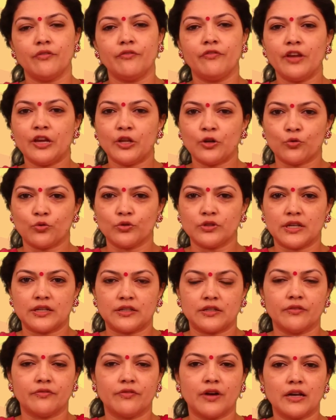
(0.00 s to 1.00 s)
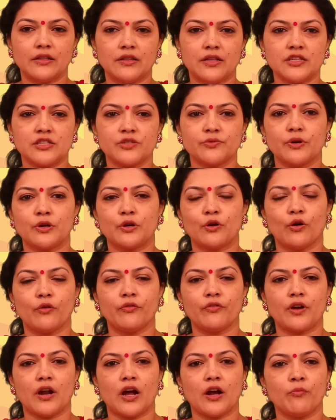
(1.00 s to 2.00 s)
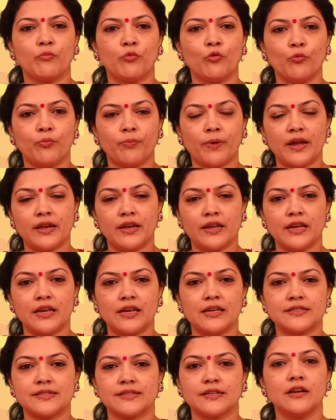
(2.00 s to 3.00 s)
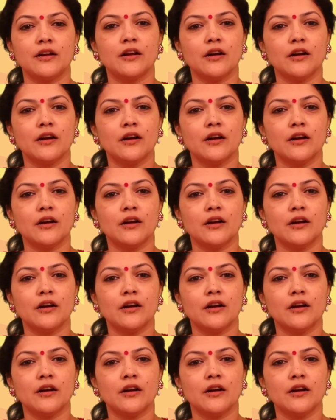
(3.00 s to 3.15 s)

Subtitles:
We know that the Vadi Swar of rag Bhupali is